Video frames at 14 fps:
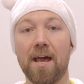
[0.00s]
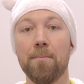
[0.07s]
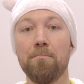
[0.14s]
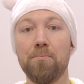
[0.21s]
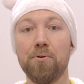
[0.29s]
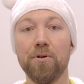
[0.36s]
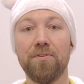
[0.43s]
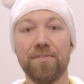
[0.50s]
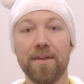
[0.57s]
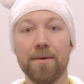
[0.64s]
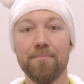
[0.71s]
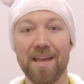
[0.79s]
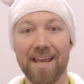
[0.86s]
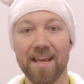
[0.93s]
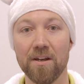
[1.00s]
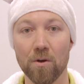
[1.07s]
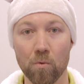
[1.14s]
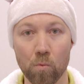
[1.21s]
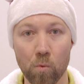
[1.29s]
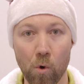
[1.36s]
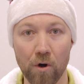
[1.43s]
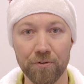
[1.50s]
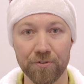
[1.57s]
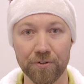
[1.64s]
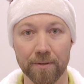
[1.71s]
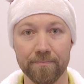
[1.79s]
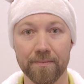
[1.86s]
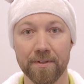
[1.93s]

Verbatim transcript: and put them in water